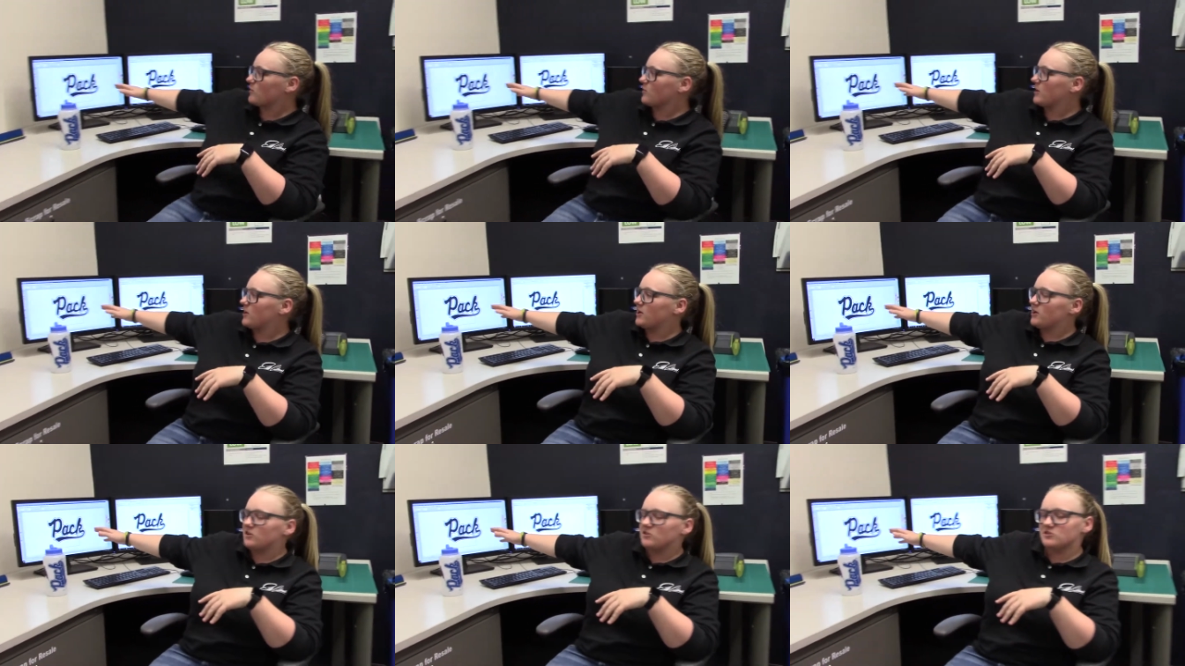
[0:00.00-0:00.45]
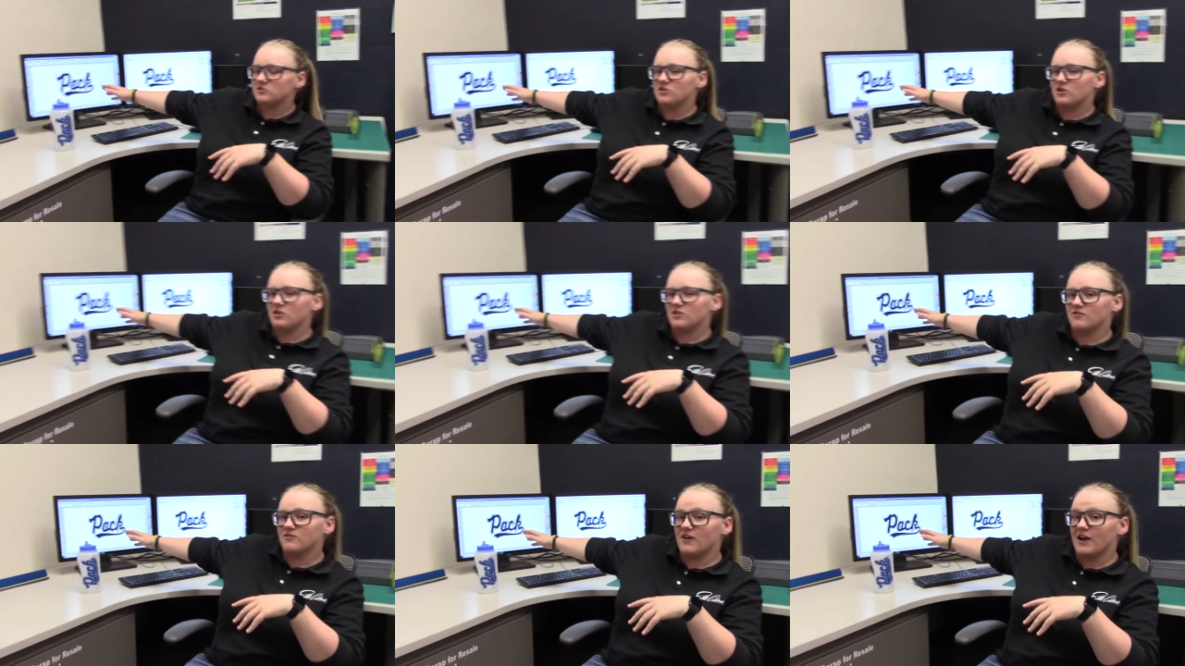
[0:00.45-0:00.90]
right here is
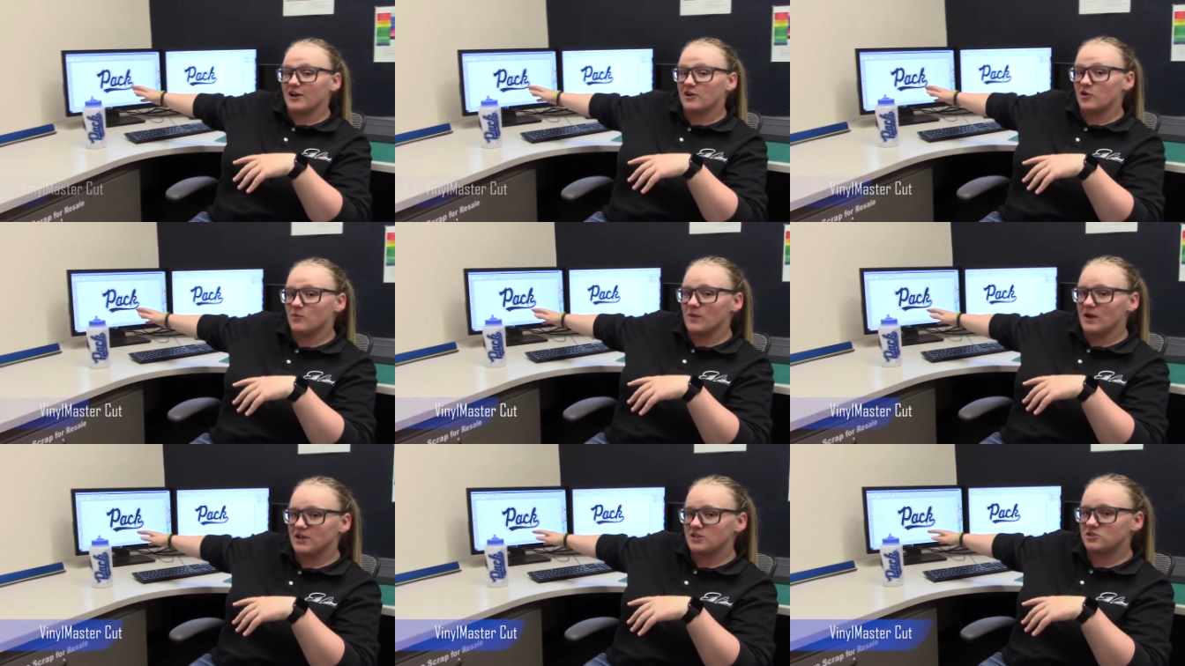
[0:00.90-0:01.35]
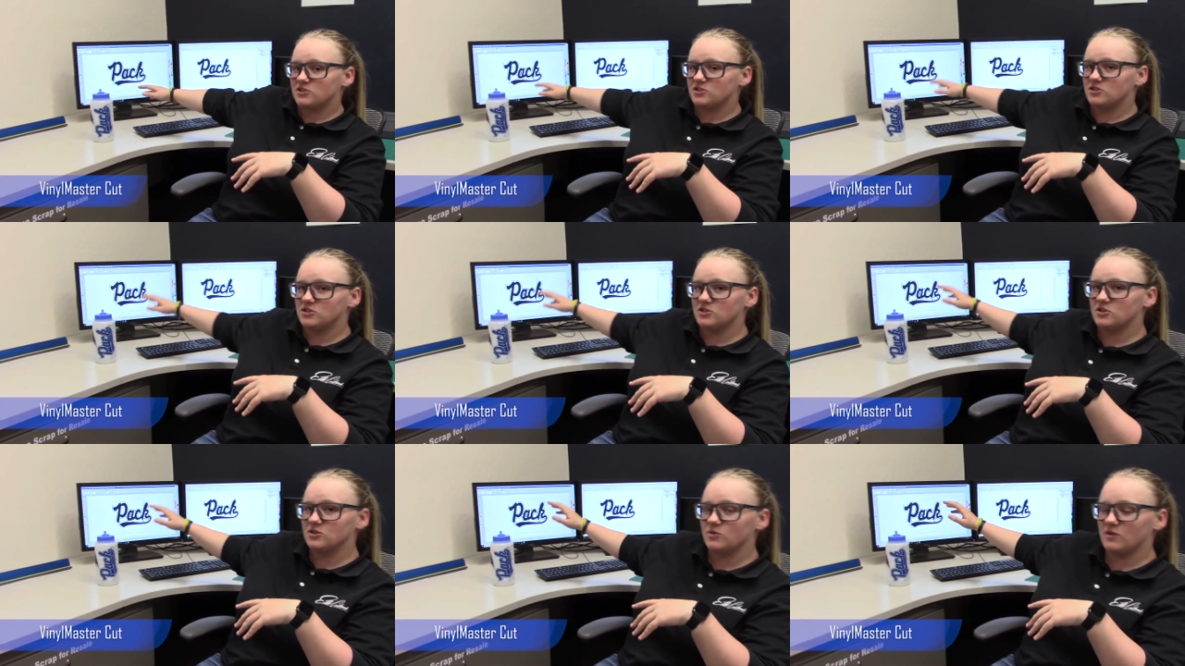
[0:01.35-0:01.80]
called Vinyl
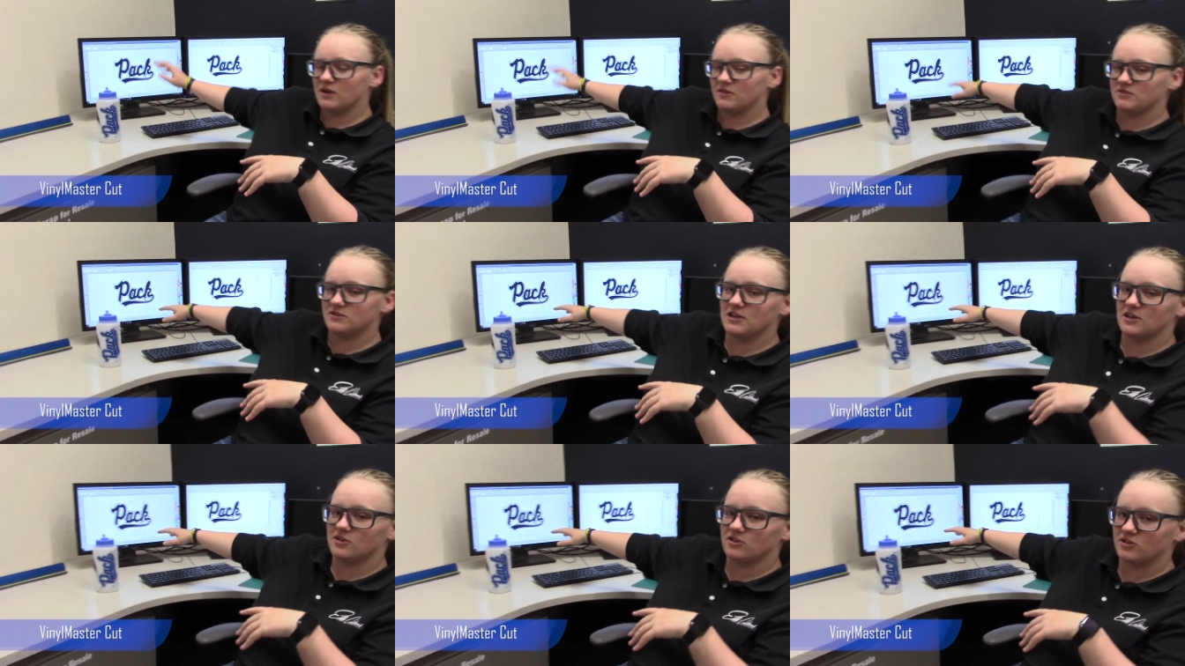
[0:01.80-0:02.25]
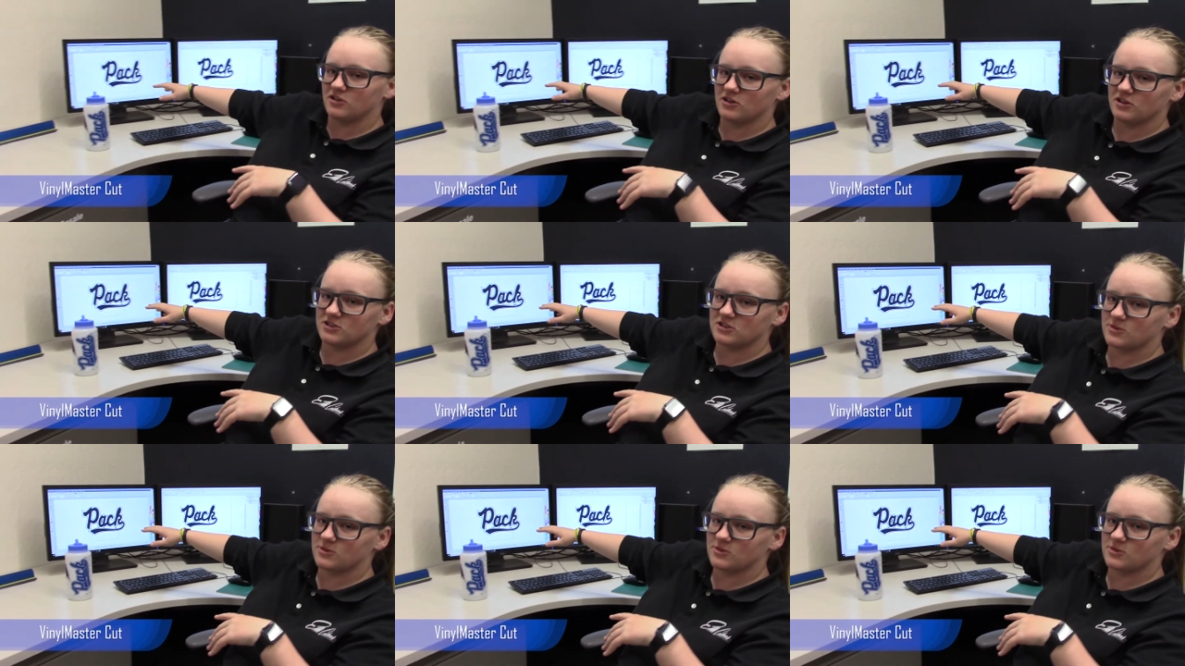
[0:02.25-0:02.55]
Master. We have it downloaded on this